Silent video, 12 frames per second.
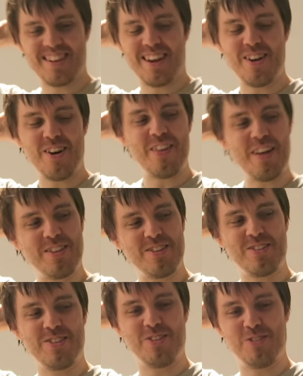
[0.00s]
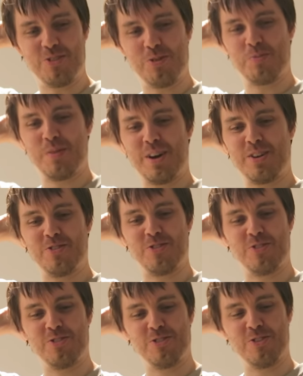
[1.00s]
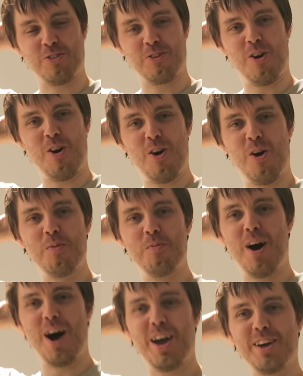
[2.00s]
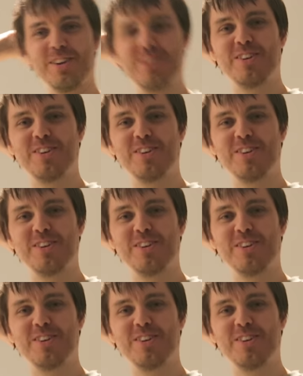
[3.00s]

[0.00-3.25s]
Saying, oh, that doesn't look too bad, John. She's like, oh my